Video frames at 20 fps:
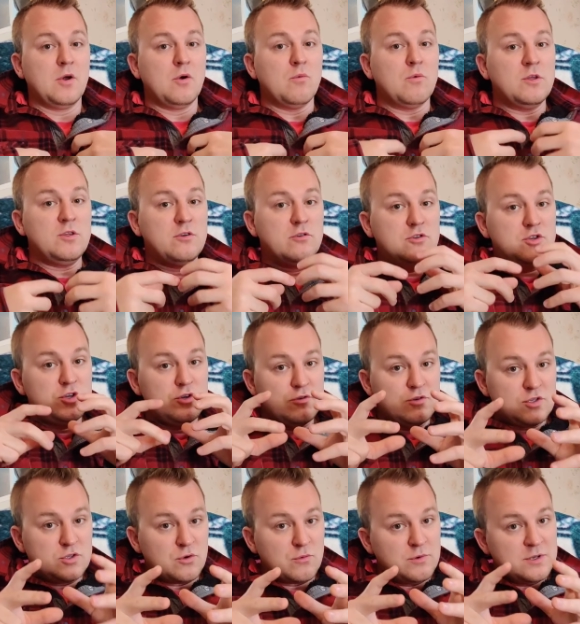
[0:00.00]
When you
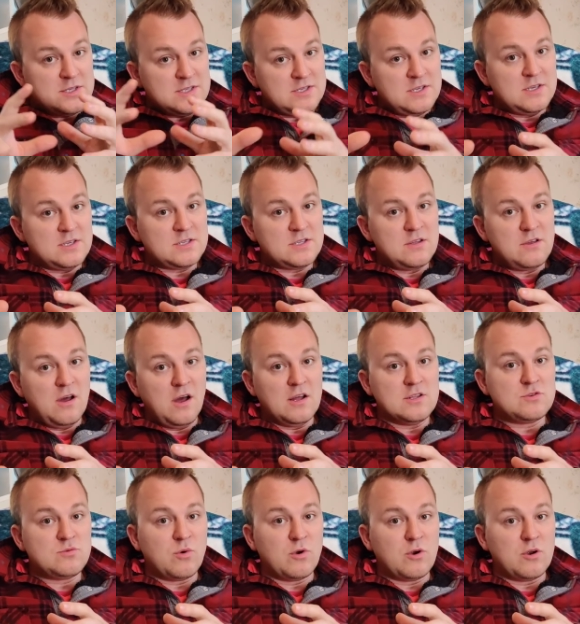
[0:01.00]
choose to resist
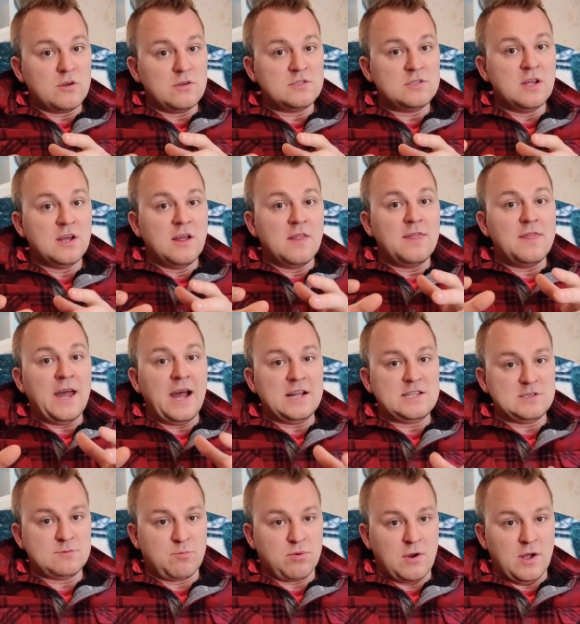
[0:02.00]
God's word,
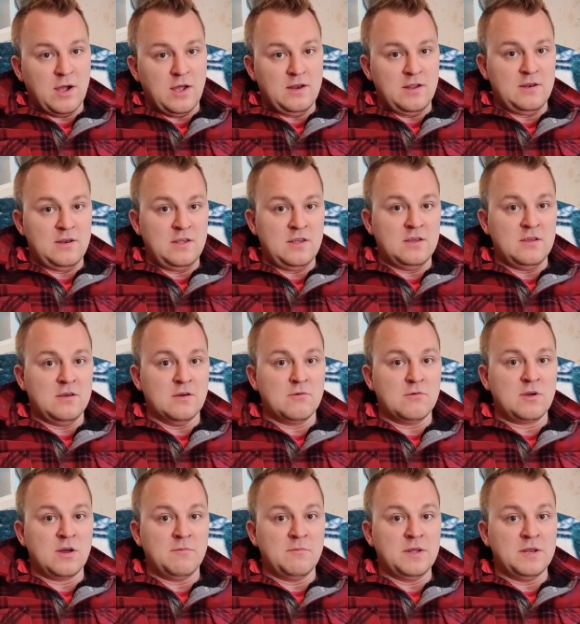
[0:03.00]
that's pride and ego
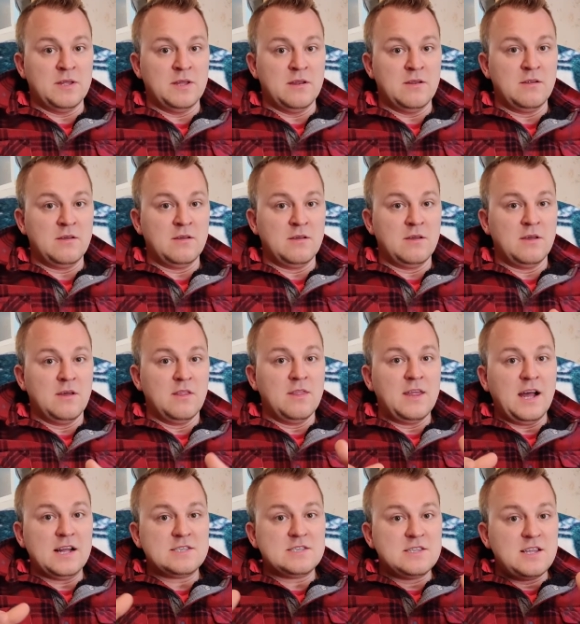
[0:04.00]
coming in.
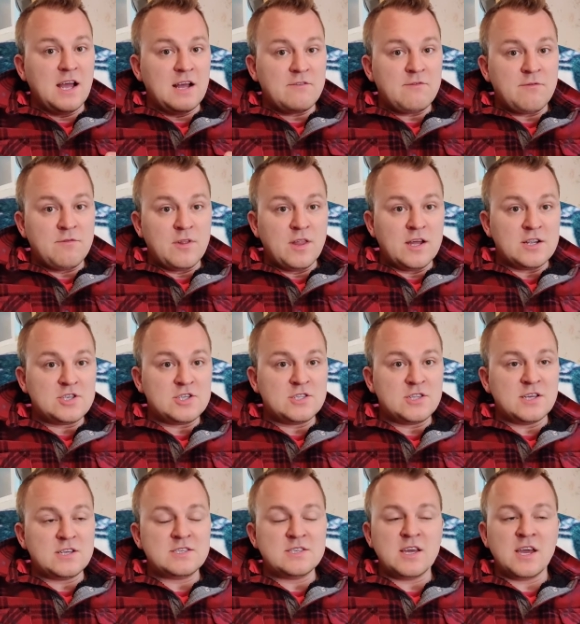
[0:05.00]
That's that flesh
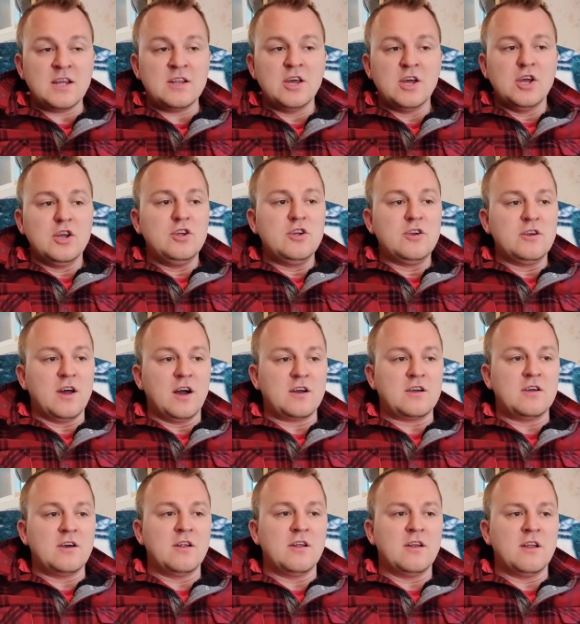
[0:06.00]
thing saying, you're not
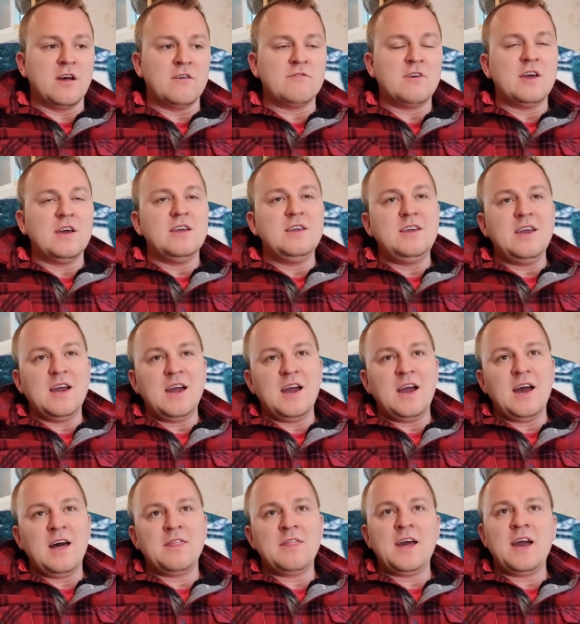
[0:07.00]
good enough.
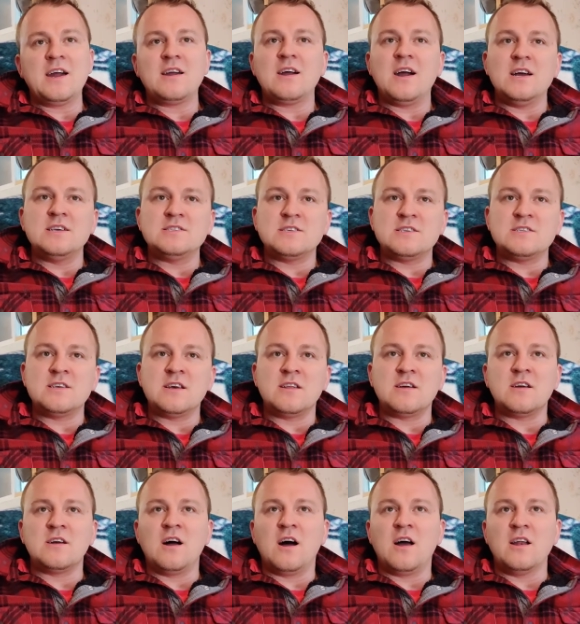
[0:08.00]
Yeah, that guy's a son
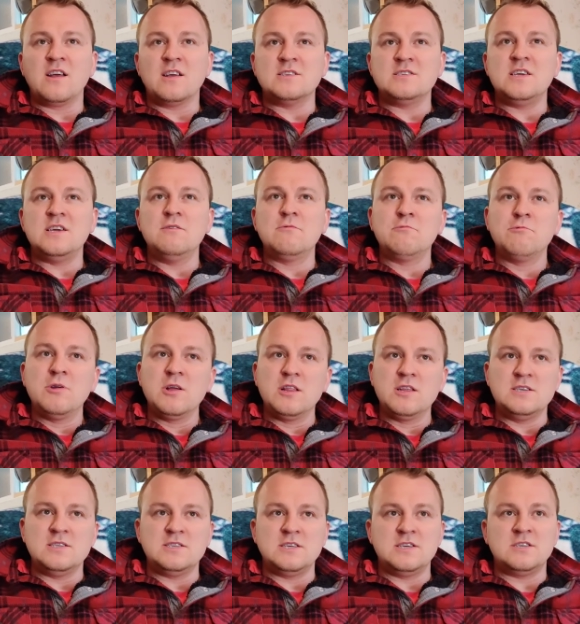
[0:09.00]
of God because he
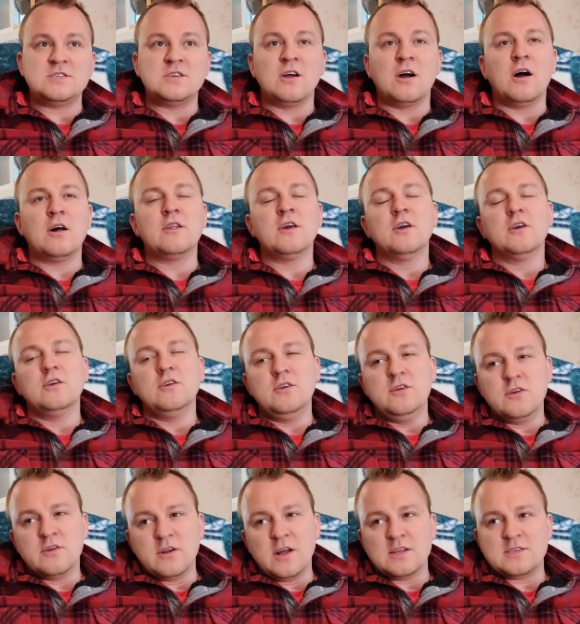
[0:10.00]
really seeks God.
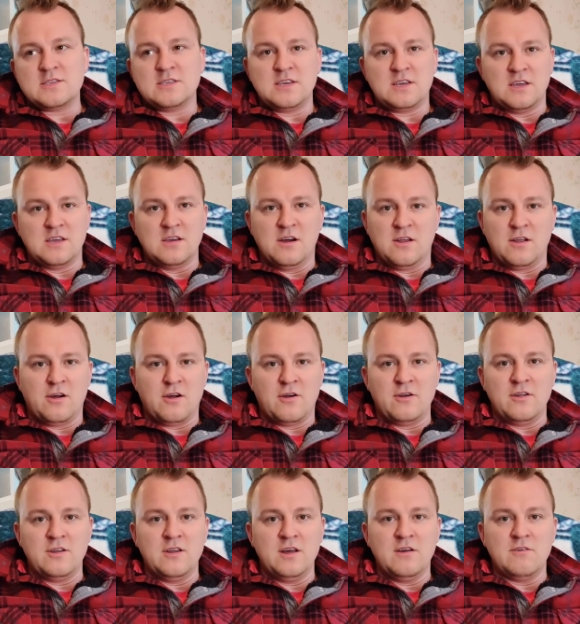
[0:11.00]
You're not seeking God
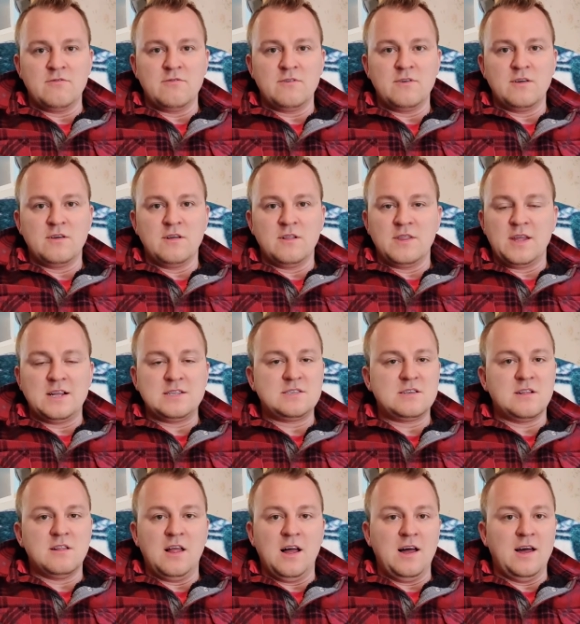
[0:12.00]
hard enough. That's
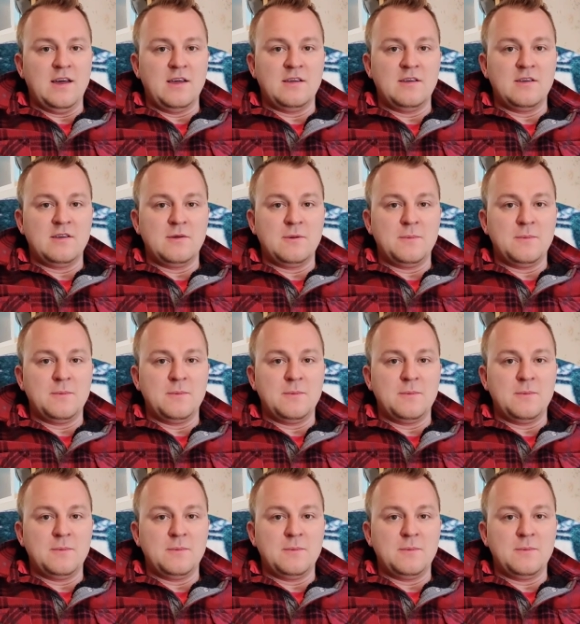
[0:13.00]
a lie.